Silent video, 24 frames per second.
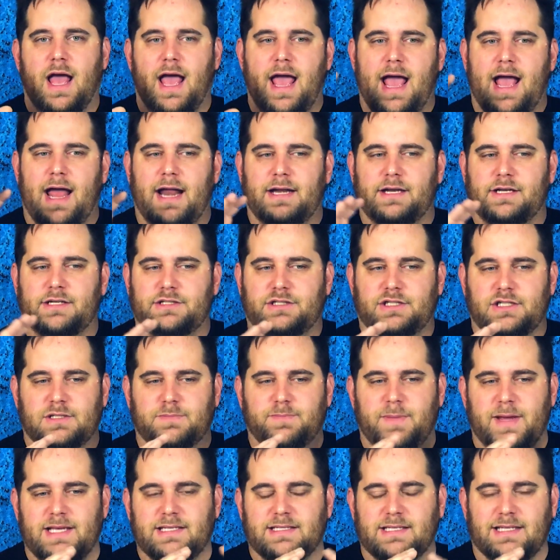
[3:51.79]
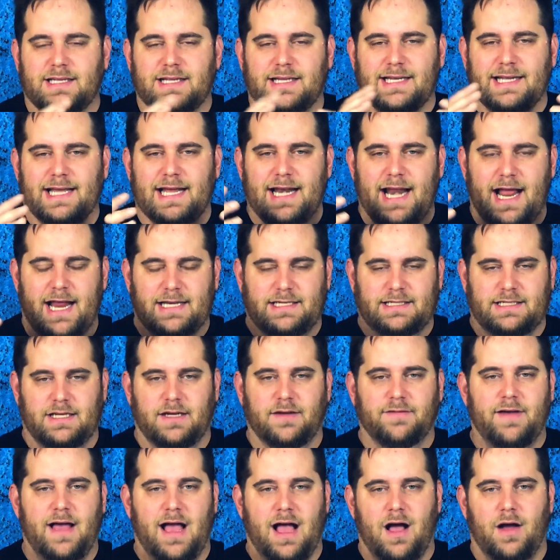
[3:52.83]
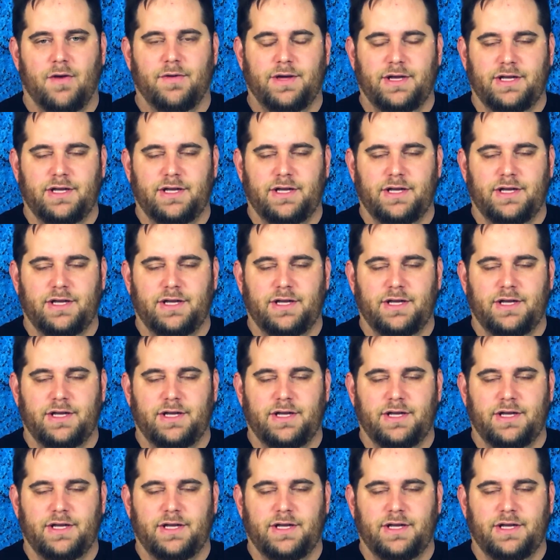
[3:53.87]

and just basically to get an idea of how